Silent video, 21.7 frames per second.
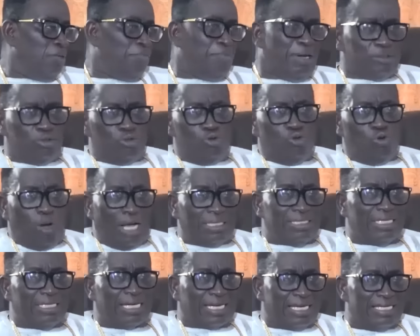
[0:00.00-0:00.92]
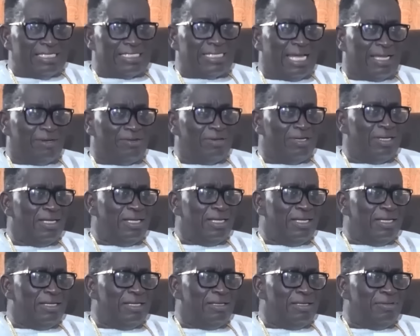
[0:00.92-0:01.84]
But to you as a Christian,
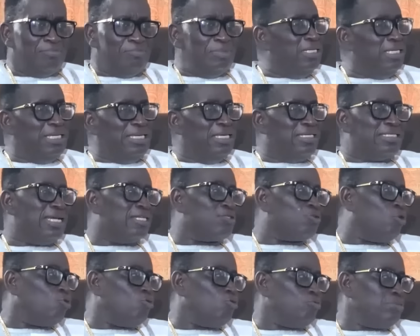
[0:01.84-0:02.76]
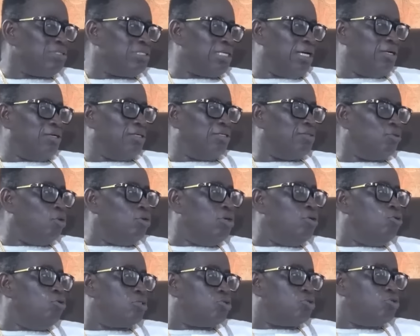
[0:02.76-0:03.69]
meaning is a son of a son.
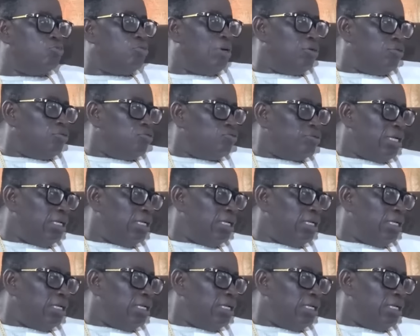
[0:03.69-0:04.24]
Who to one?